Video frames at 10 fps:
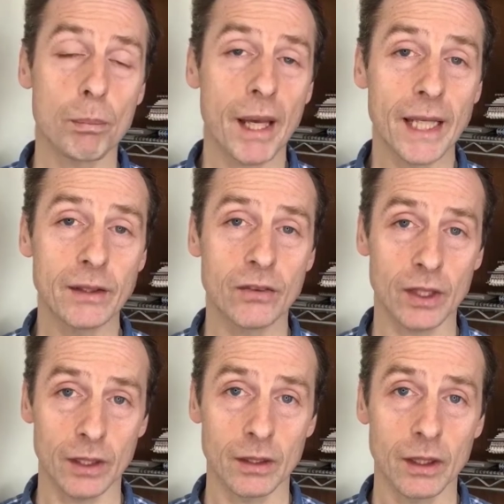
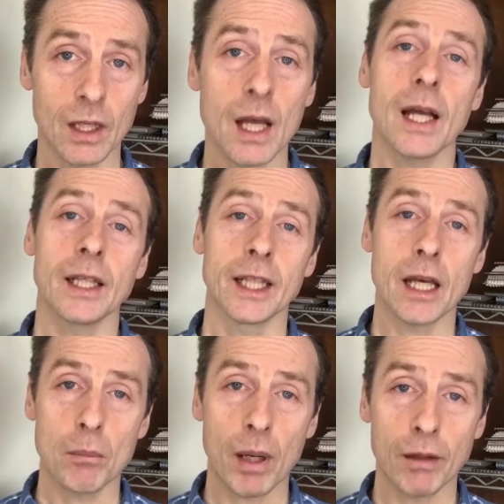painting and
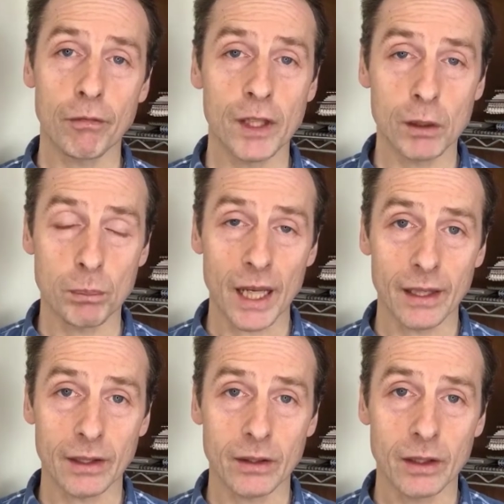get my
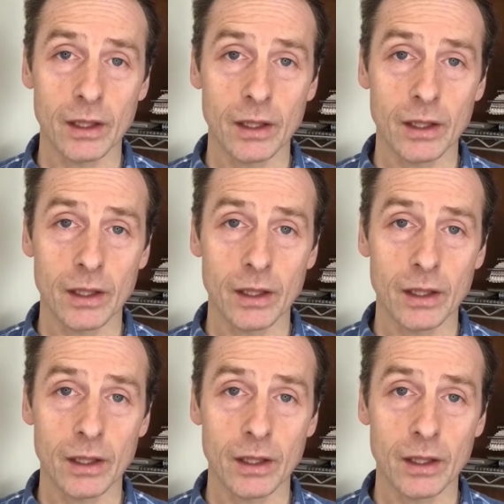feedback,